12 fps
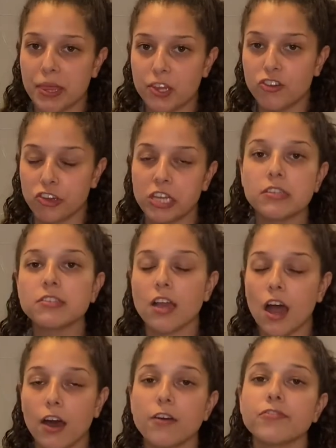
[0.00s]
the genes
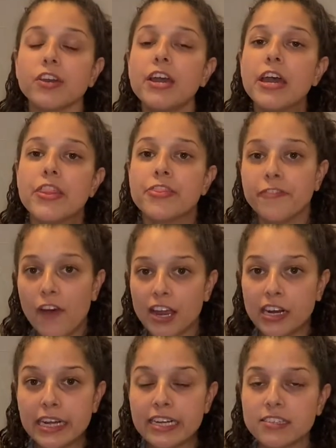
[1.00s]
of the
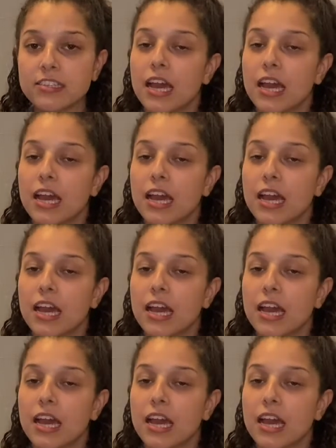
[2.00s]
virus.